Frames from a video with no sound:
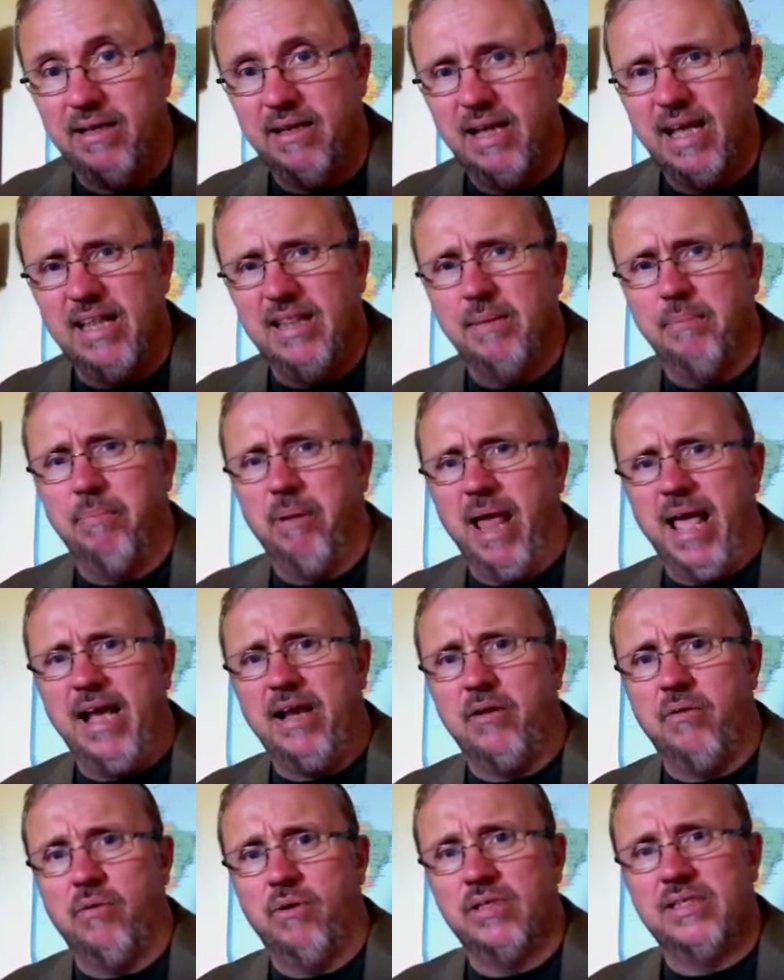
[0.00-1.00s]
And the black
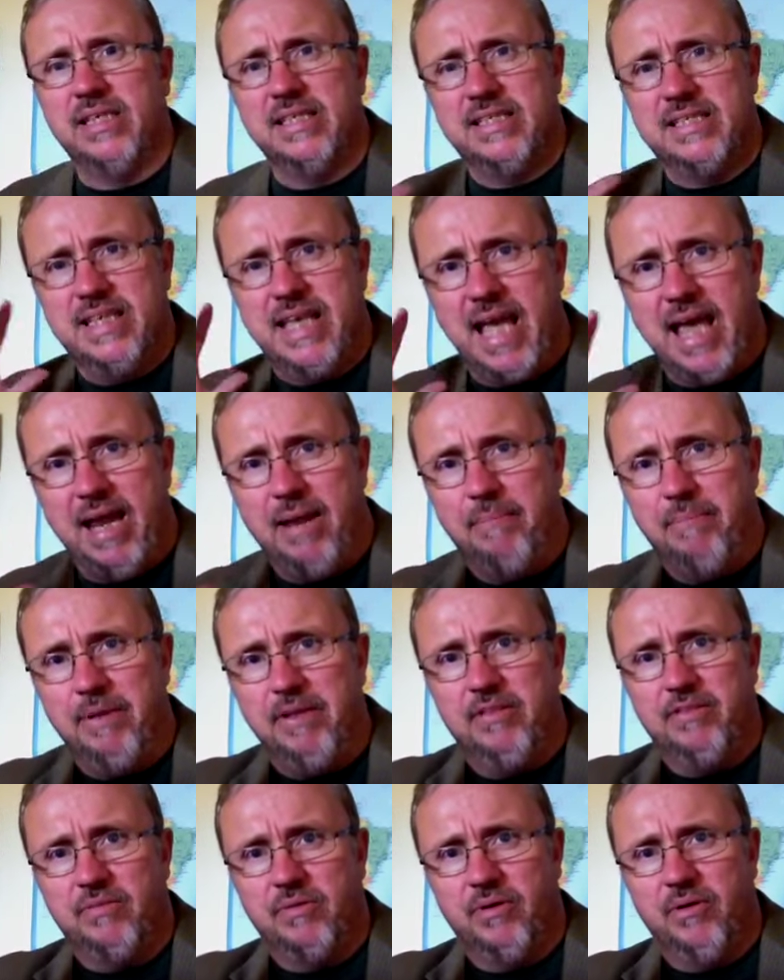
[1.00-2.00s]
horse is
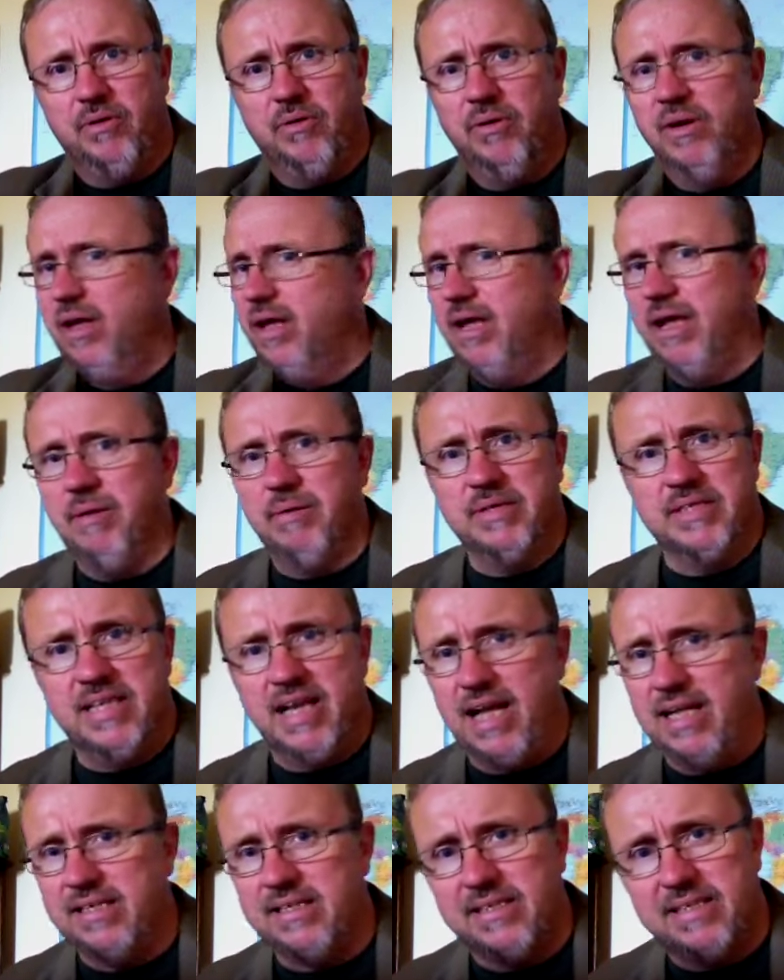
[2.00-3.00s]
galloping through. It was
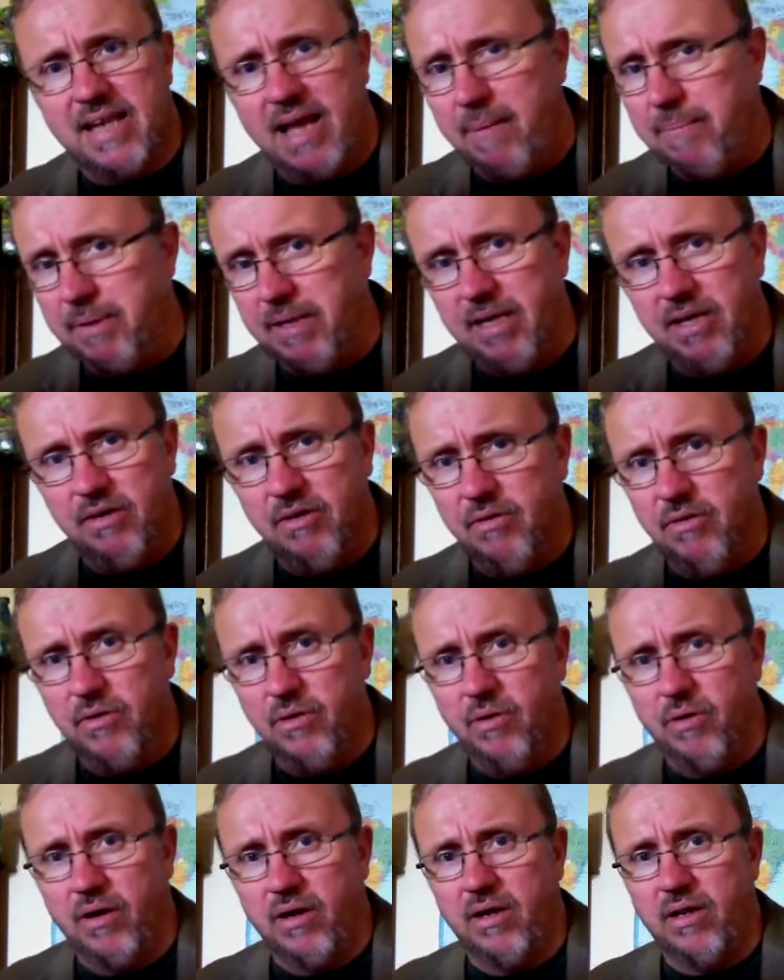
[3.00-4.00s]
not stopping in New
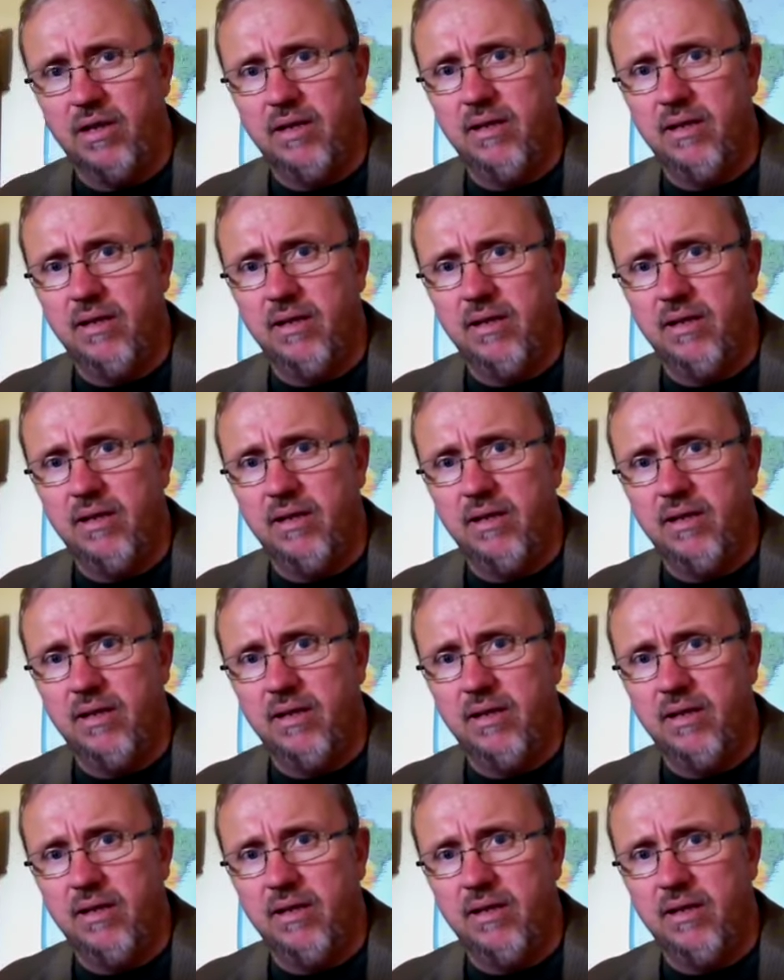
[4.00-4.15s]
York